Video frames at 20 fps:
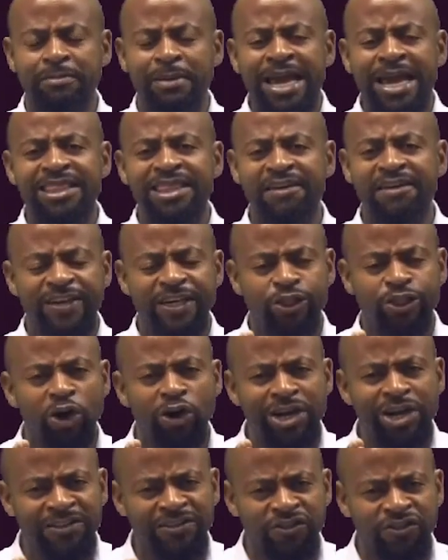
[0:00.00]
May the
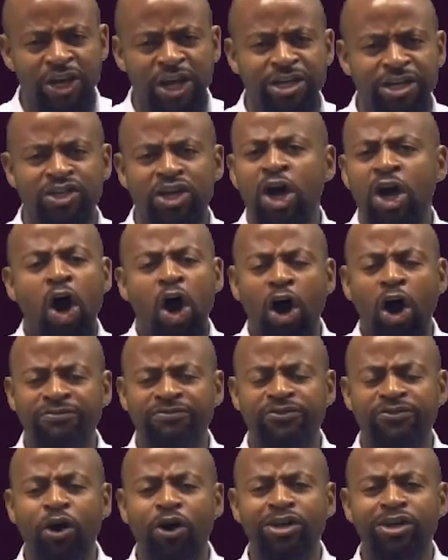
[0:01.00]
victorious church
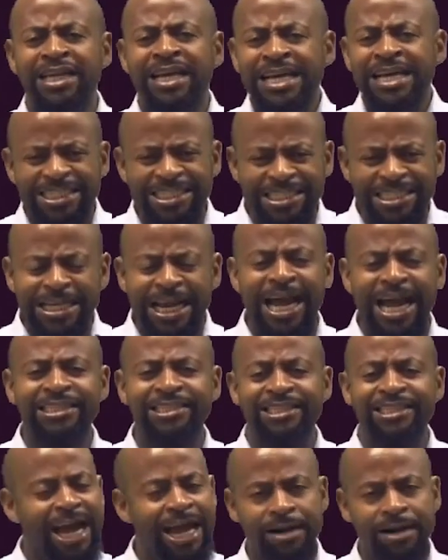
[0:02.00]
of God
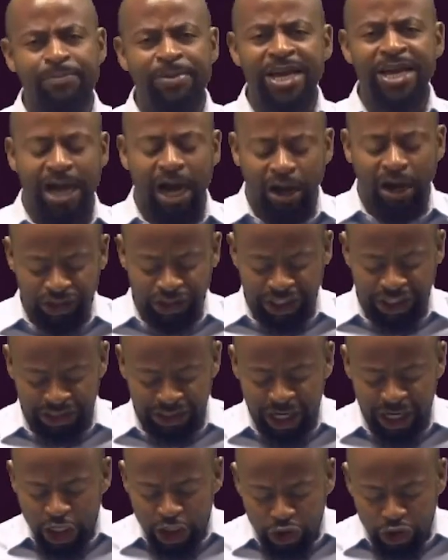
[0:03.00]
stand and be
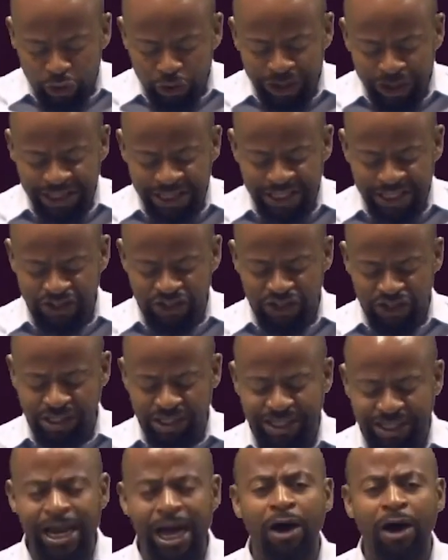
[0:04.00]
counted during this season.